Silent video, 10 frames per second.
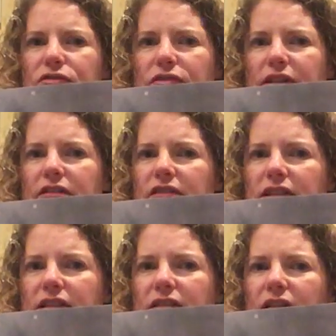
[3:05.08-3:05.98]

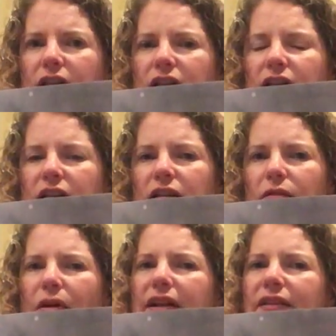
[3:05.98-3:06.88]
dreary?
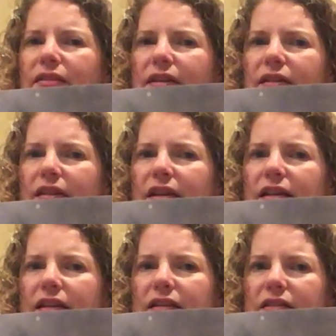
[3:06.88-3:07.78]
Why do you think that
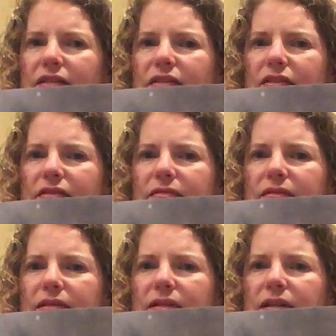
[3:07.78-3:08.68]
is?
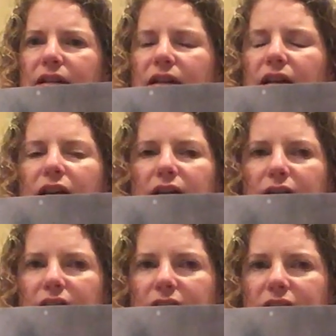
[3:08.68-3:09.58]
I
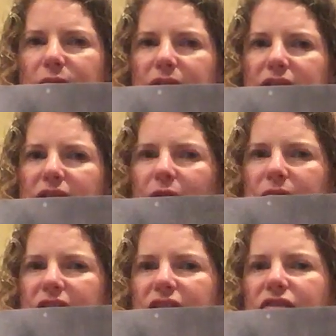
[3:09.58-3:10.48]
think it's because
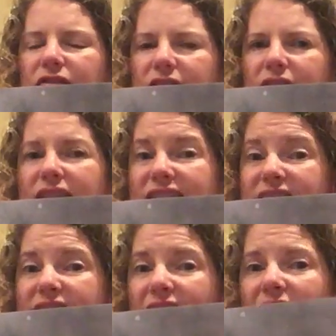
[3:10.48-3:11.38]
Humpty's feeling
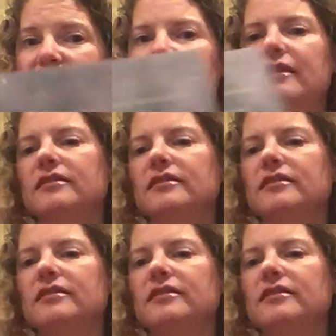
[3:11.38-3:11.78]
sad.